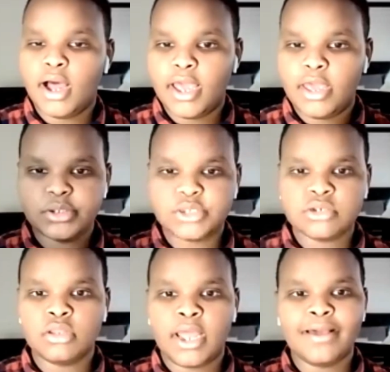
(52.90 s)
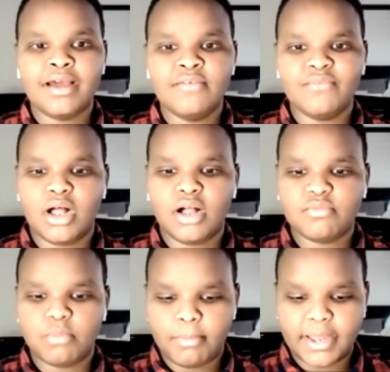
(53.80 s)
I was told I got
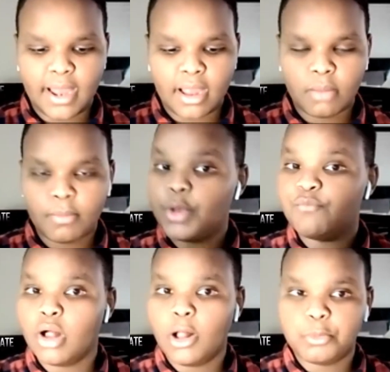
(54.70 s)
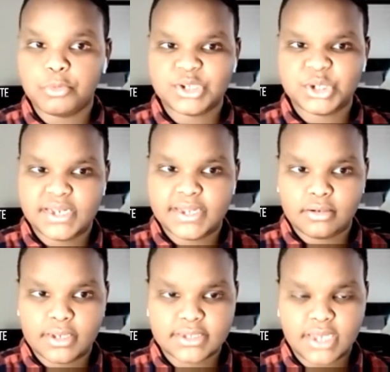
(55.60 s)
involved. My dad got me involved with Christina
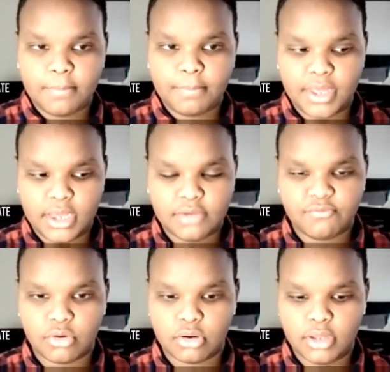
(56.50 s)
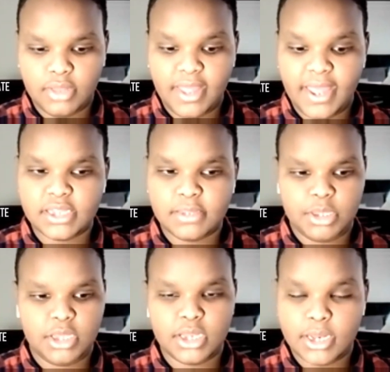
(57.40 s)
Gray's campaign for the
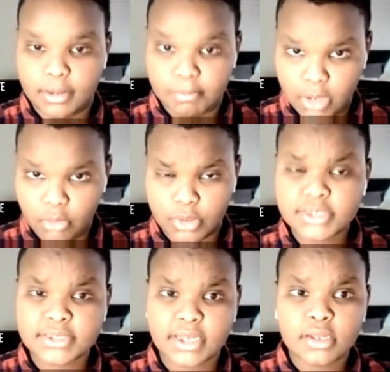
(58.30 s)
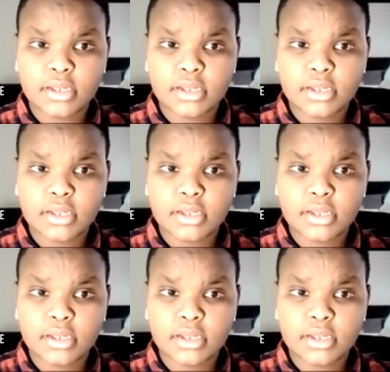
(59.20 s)
NDP in Millwoods,